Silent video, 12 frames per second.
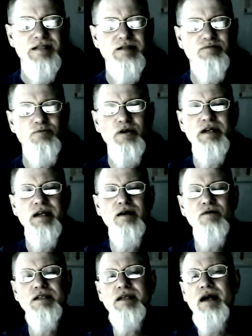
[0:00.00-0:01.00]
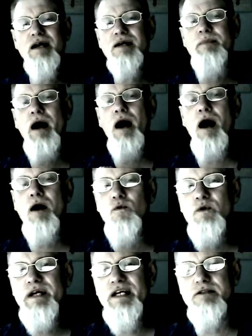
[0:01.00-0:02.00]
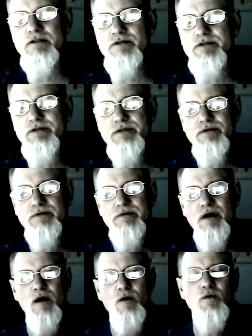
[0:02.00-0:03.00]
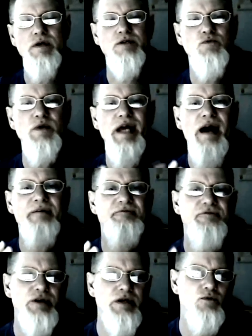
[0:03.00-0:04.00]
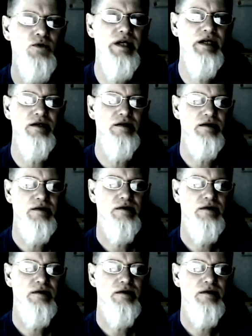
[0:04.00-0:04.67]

this morning I want to talk about our wills. Our wills. We have free will.